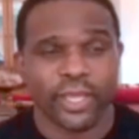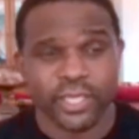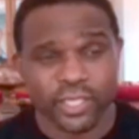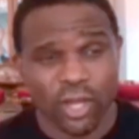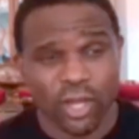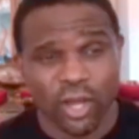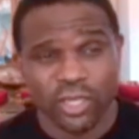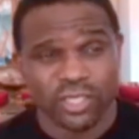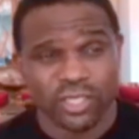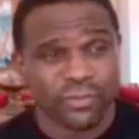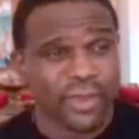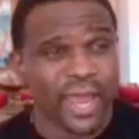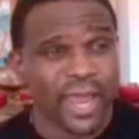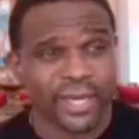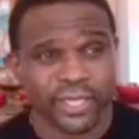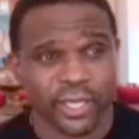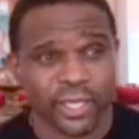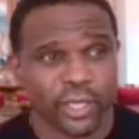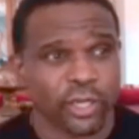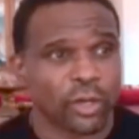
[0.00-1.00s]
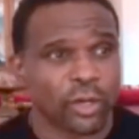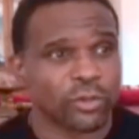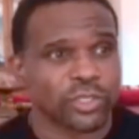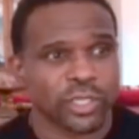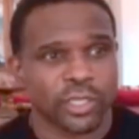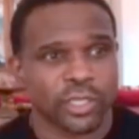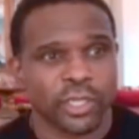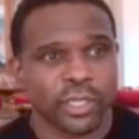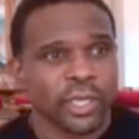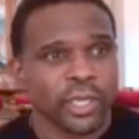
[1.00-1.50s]
He's an awesome acting
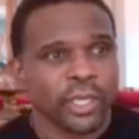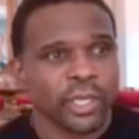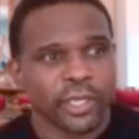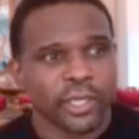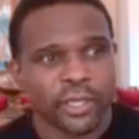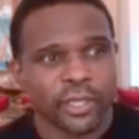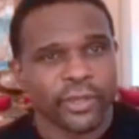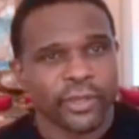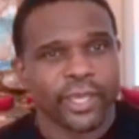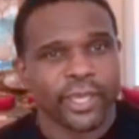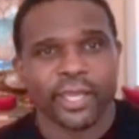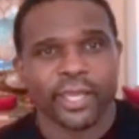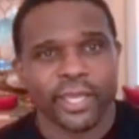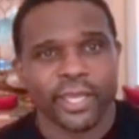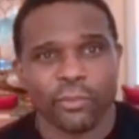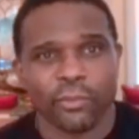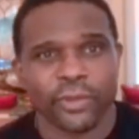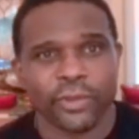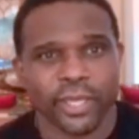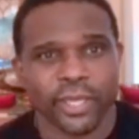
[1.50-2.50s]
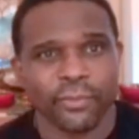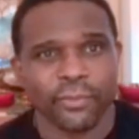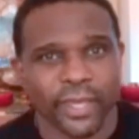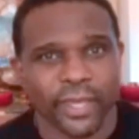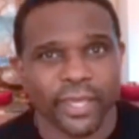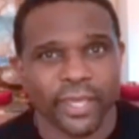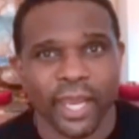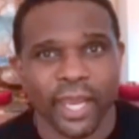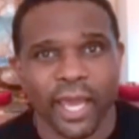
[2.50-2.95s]
coach. And, you know, Kelly helped keep me in